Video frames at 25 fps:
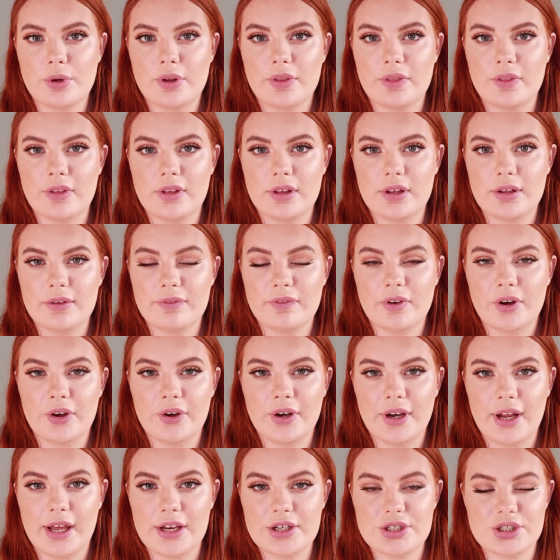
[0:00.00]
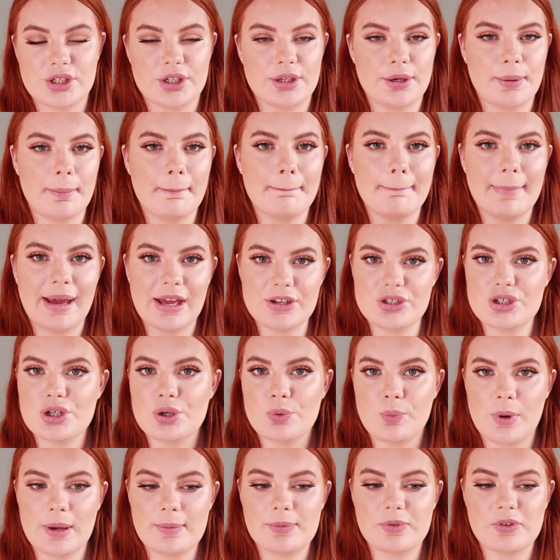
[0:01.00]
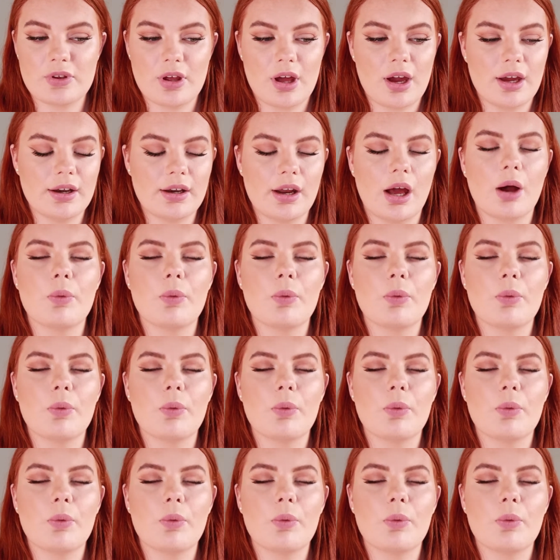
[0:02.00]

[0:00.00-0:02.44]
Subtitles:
the foundation matcher website.